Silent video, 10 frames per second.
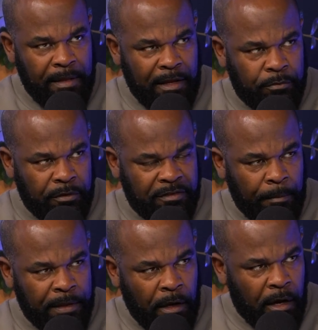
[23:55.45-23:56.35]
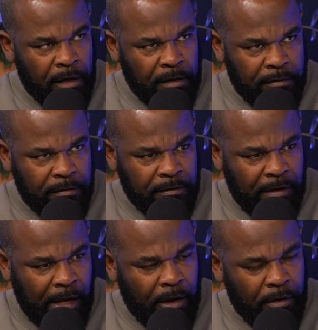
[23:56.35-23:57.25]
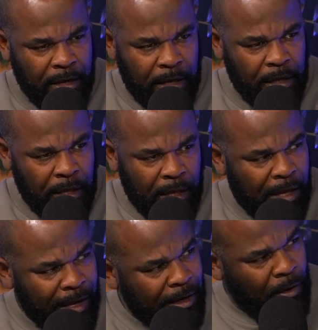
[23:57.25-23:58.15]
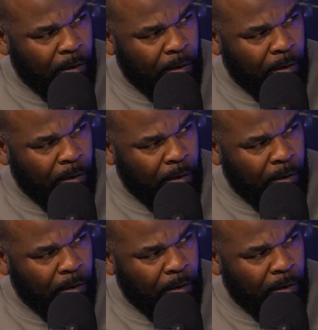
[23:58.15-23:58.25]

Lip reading: that's where some of the audience is like, okay, I got a